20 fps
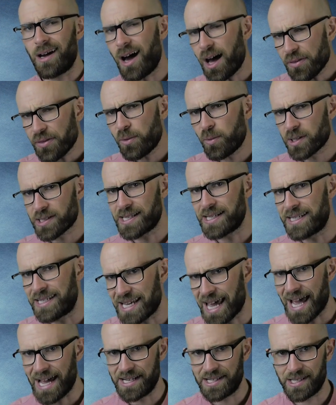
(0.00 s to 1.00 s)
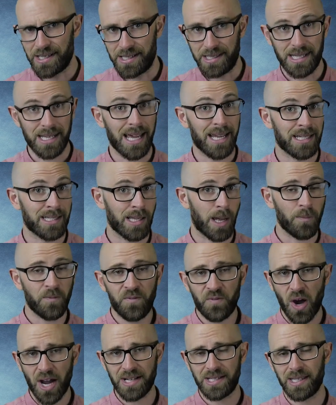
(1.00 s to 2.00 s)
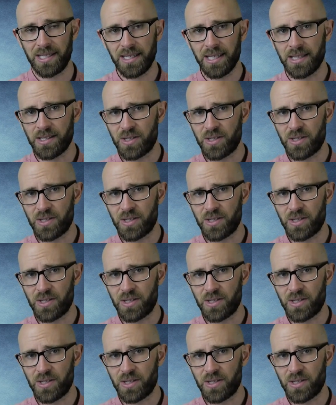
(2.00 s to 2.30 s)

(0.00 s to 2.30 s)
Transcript: Arthur wasn't dead, and he ends up fighting